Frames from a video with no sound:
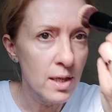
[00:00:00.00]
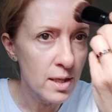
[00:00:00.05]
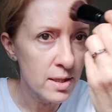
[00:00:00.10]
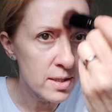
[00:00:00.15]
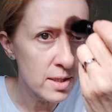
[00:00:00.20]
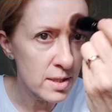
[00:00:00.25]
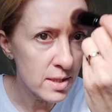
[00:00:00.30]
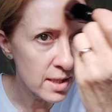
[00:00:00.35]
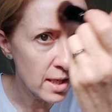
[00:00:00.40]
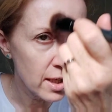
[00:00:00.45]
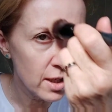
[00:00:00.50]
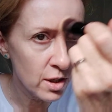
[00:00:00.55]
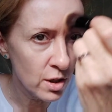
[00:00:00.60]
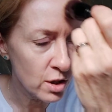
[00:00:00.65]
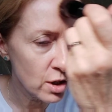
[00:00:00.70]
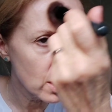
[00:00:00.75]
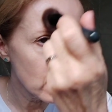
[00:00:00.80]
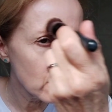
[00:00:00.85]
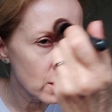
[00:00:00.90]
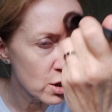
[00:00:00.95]
As I say, you
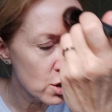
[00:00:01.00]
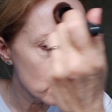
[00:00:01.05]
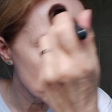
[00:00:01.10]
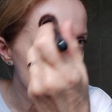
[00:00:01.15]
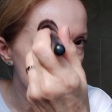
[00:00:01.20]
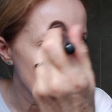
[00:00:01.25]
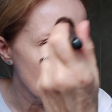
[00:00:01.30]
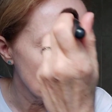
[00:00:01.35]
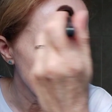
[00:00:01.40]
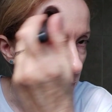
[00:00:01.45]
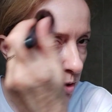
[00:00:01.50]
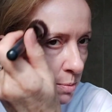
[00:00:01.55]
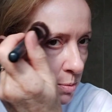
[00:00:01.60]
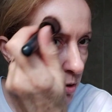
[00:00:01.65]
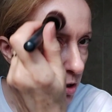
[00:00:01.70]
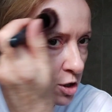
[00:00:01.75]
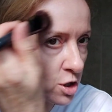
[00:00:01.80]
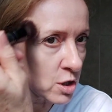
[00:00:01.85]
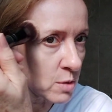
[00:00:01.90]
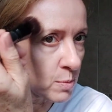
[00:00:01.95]
can control it with a
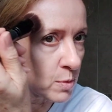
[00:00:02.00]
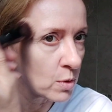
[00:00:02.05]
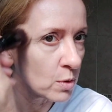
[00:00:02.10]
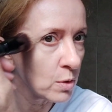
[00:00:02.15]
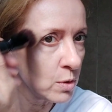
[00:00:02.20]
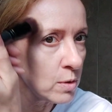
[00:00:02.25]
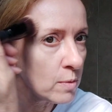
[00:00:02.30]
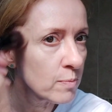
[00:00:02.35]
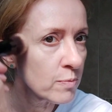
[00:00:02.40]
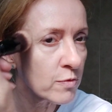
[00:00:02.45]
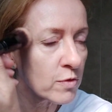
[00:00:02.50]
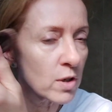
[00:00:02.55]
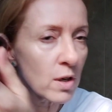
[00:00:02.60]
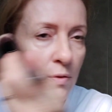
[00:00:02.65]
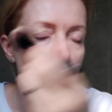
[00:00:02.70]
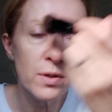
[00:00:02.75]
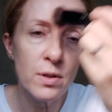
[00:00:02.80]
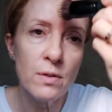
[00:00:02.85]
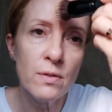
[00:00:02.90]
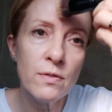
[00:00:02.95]
brush more rather
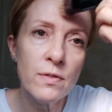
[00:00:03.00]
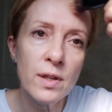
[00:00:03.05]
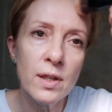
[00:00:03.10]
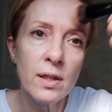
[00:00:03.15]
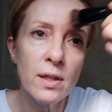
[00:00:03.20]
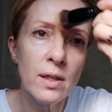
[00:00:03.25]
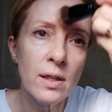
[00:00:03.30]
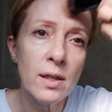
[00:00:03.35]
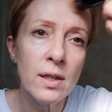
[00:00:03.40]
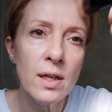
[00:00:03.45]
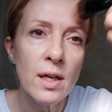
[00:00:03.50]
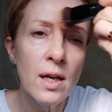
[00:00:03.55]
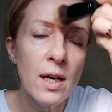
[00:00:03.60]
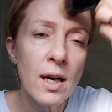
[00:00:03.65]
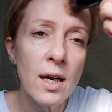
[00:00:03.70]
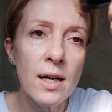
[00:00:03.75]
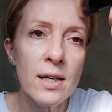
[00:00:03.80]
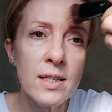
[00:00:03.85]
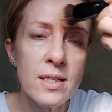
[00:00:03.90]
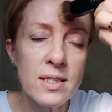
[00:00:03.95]
than the finger,
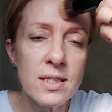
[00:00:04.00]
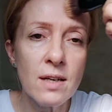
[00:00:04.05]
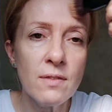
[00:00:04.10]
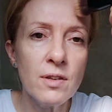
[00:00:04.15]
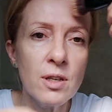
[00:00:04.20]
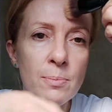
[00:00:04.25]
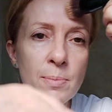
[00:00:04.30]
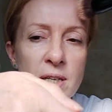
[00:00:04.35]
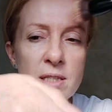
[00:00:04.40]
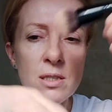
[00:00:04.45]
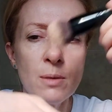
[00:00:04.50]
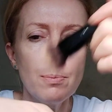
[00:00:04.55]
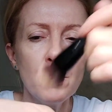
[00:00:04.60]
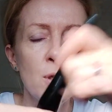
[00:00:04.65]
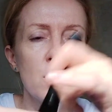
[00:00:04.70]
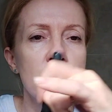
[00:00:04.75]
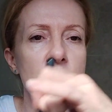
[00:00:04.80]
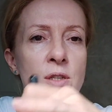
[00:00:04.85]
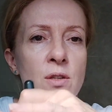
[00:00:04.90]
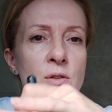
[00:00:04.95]
and it's definitely better
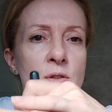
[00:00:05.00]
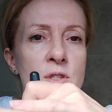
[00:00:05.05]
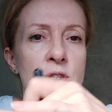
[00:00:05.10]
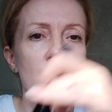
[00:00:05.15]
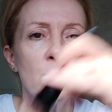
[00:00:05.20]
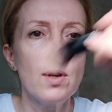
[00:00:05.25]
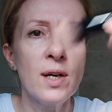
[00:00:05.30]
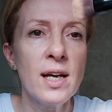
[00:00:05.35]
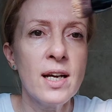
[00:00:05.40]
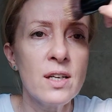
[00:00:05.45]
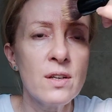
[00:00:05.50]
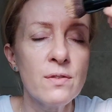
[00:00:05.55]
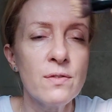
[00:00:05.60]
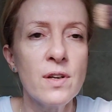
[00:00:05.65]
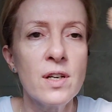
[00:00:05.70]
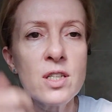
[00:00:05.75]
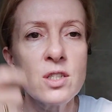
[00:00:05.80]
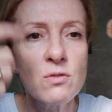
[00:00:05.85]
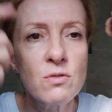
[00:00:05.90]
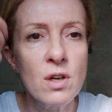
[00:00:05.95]
putting it onto your hand
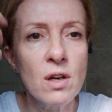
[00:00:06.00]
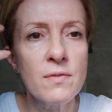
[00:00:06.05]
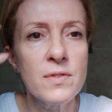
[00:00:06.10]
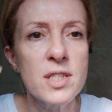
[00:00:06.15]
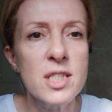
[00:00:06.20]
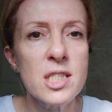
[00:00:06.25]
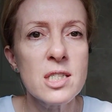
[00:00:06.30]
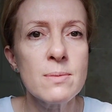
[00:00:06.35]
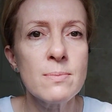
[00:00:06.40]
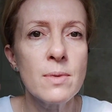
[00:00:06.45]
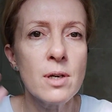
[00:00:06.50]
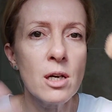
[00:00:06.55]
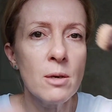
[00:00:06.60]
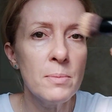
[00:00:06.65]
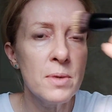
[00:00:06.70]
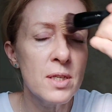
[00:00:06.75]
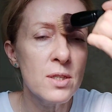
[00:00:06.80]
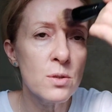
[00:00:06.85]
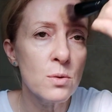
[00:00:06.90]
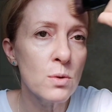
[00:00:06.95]
first rather than
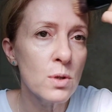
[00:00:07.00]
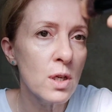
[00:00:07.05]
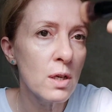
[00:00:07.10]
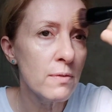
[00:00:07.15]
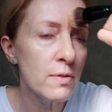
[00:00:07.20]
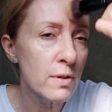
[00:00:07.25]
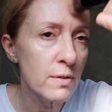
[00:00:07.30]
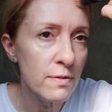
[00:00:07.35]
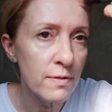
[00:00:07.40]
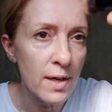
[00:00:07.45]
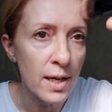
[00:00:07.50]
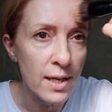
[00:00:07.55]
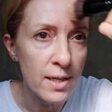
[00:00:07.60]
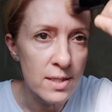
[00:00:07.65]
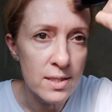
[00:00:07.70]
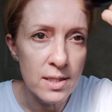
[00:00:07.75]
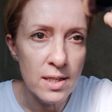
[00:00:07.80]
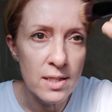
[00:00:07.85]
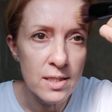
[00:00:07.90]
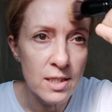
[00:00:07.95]
smarming it all over the
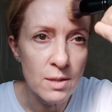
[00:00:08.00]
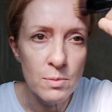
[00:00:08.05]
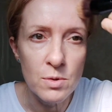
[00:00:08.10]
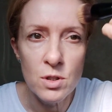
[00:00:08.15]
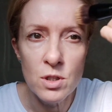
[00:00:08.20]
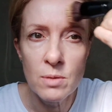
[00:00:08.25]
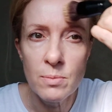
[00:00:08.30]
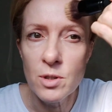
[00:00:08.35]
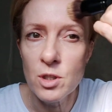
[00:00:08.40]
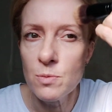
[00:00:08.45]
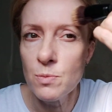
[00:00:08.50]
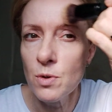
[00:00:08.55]
face and end up with too much